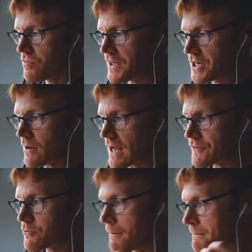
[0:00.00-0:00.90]
they don't
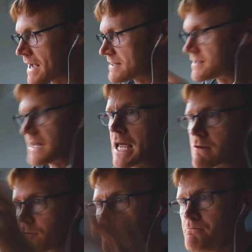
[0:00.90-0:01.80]
have to amass the
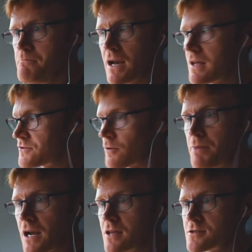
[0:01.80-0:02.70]
data with millions or
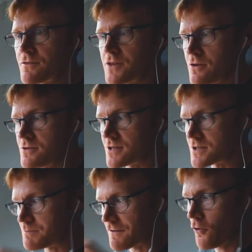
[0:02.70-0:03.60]
billions of
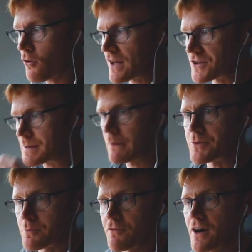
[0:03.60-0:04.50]
users beforehand to be able
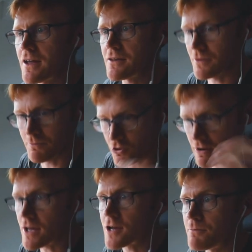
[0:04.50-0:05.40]
to provide and
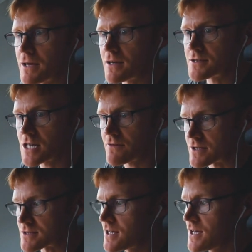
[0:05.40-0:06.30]
create a competing
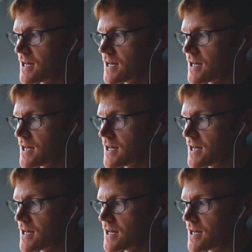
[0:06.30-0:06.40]
service.